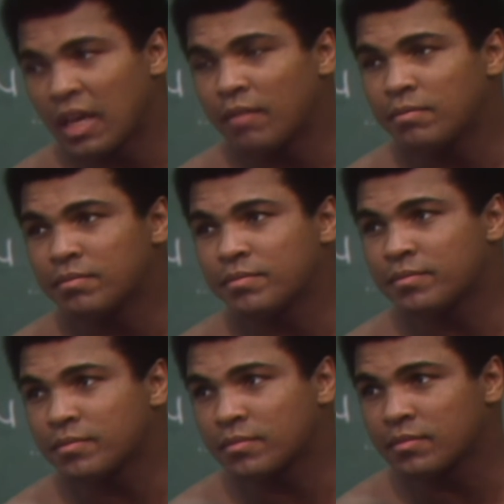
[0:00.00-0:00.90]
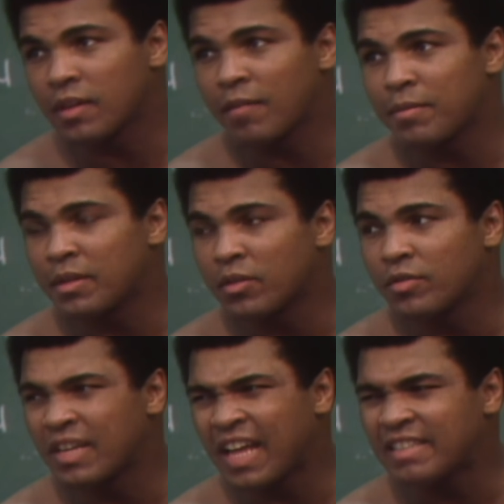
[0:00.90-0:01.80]
Yep.
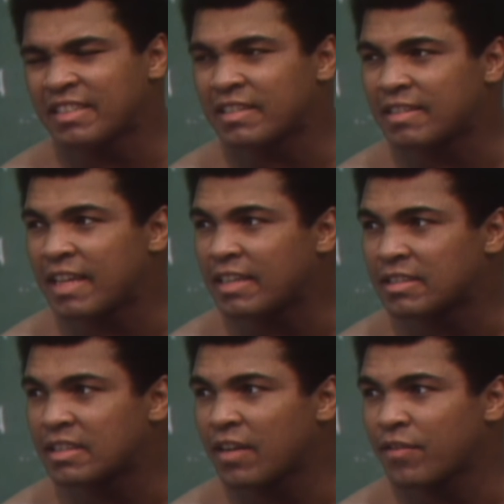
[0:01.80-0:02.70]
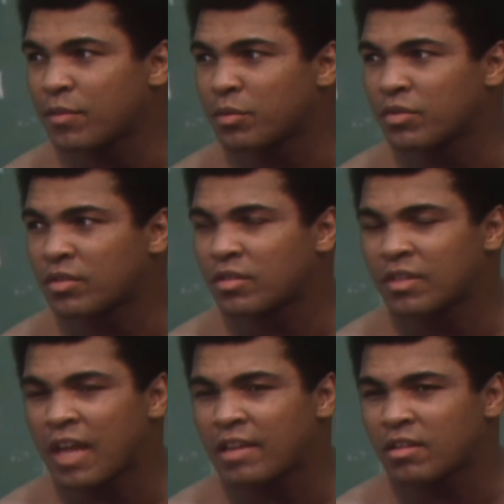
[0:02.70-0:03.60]
Not just that itself. It was
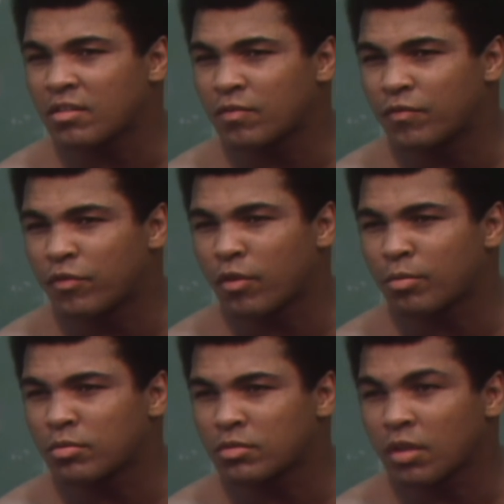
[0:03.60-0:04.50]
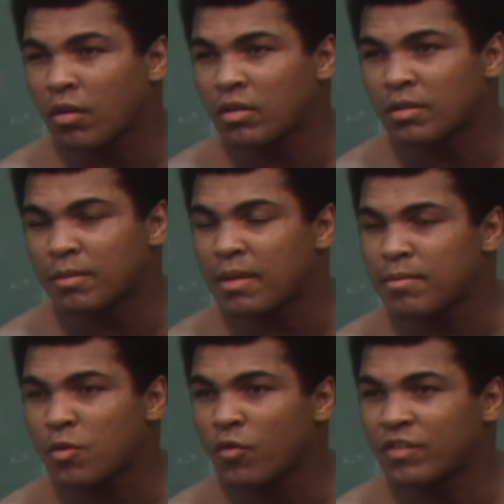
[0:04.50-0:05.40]
not the verbal talking made
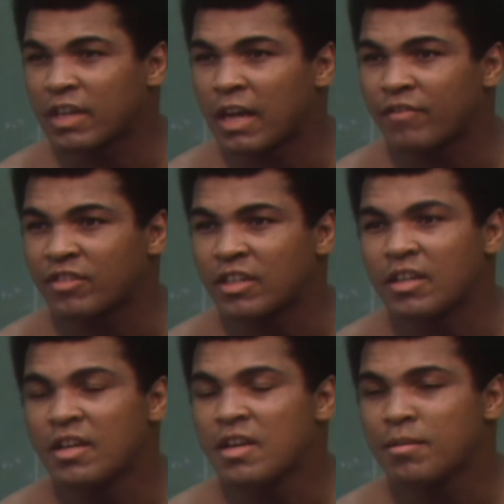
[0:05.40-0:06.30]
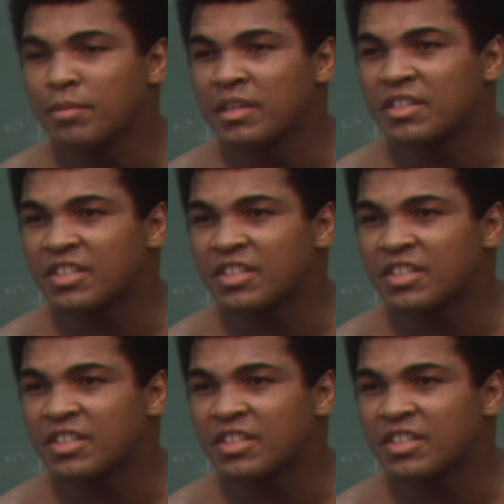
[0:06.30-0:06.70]
me overconfident, but